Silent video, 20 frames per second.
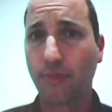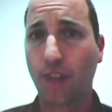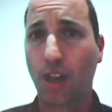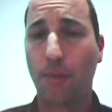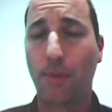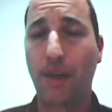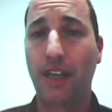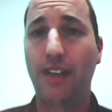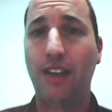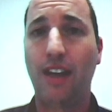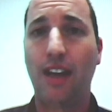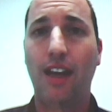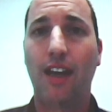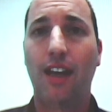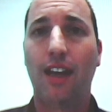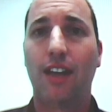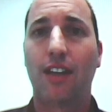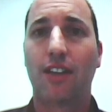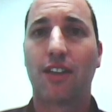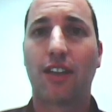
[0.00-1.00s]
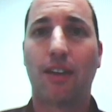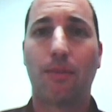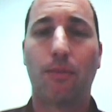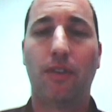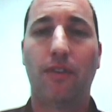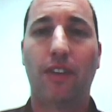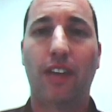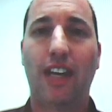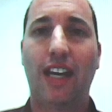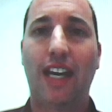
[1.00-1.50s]
I mean, some
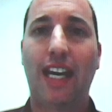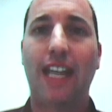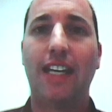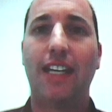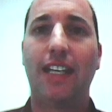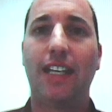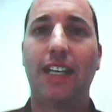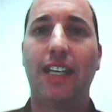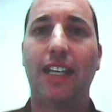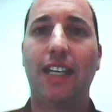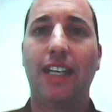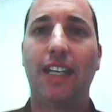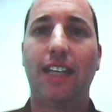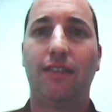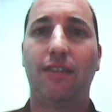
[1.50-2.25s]
of the heating